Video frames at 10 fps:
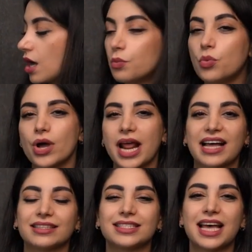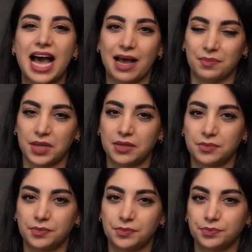Murattab.
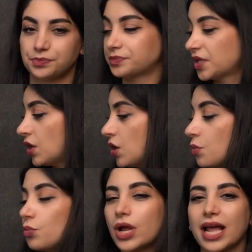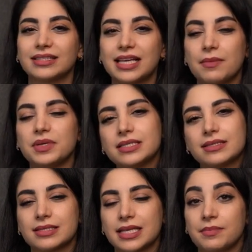Murattab is the
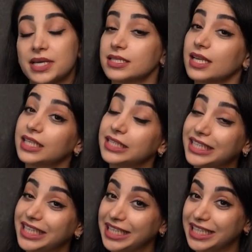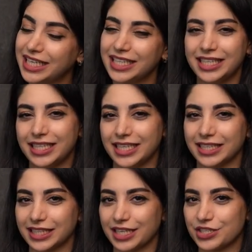same as clean in
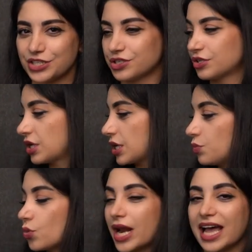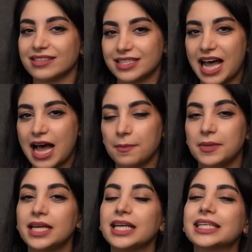English.
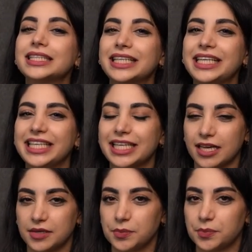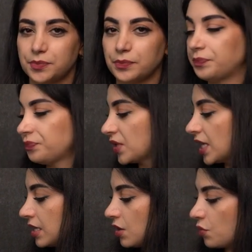Murattab, clean.
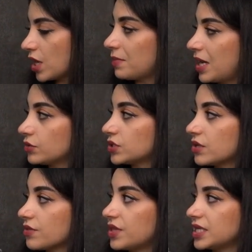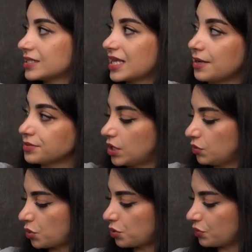What about this capital
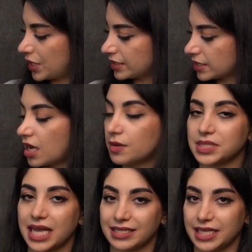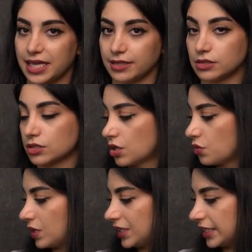one when it comes at the end?
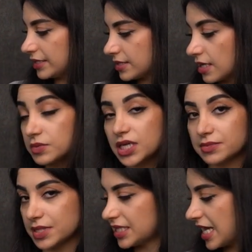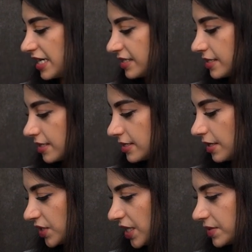Well, it sometimes attaches,
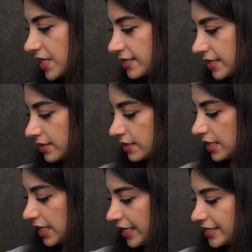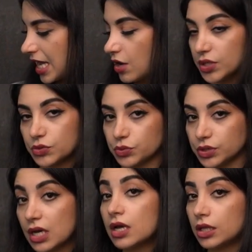sometimes doesn't. It's how it
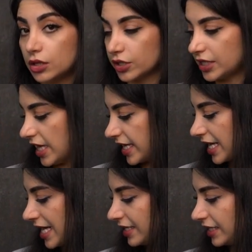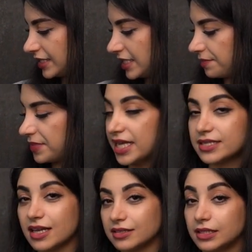would look like, and it
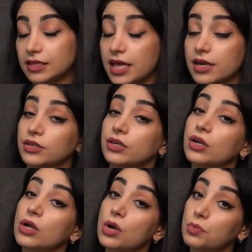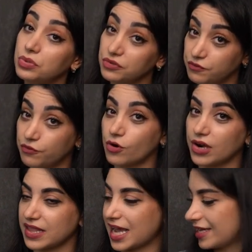depends on the letter before
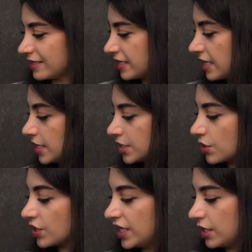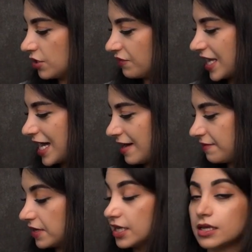that. So here we have
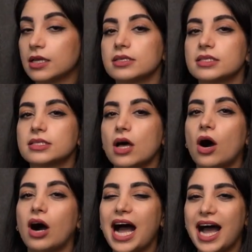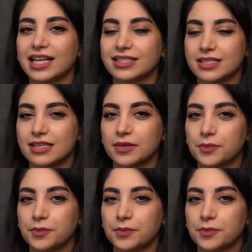sa'at.